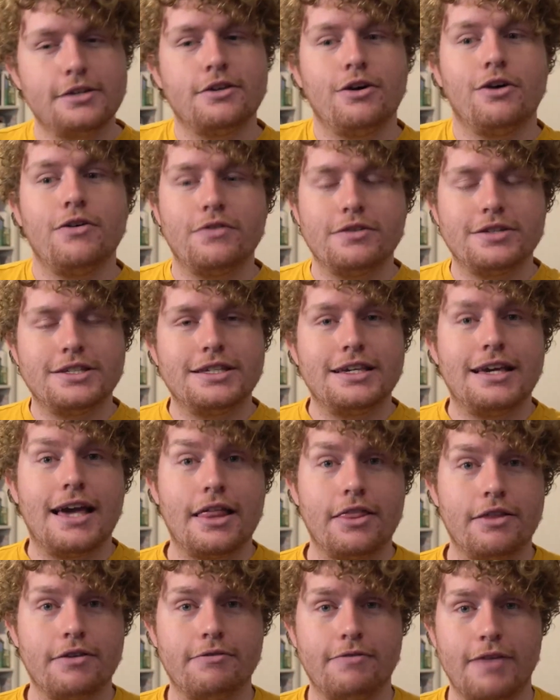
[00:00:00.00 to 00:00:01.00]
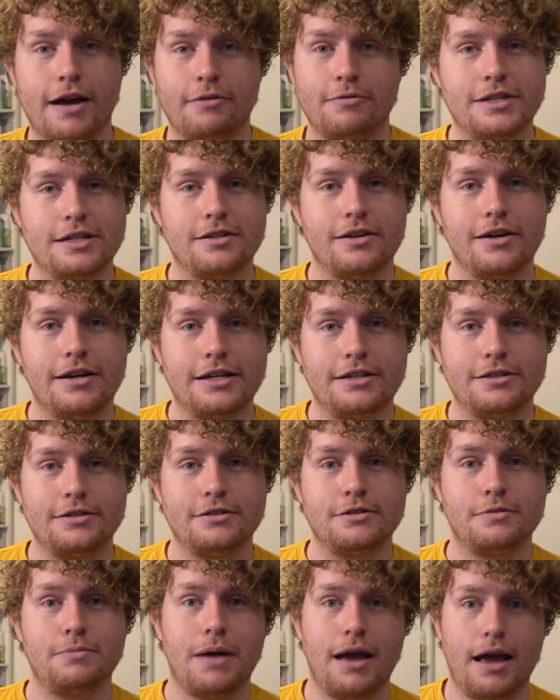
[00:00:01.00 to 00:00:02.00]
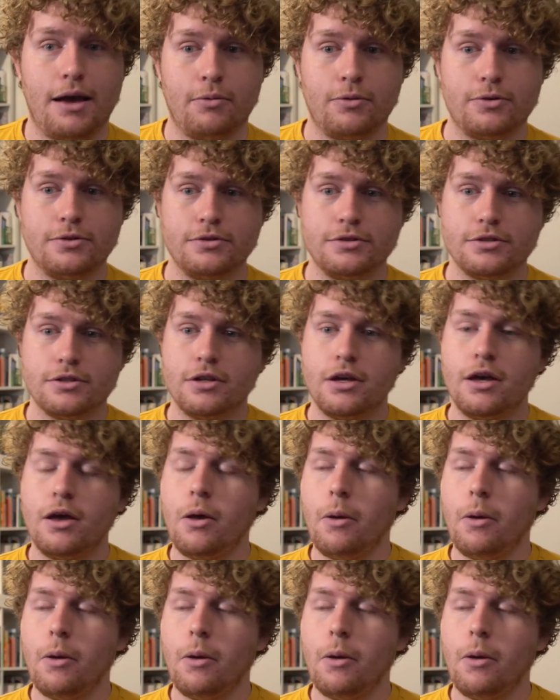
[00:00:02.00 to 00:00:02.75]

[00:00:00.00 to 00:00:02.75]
to obviously get the Founding Titan's powers.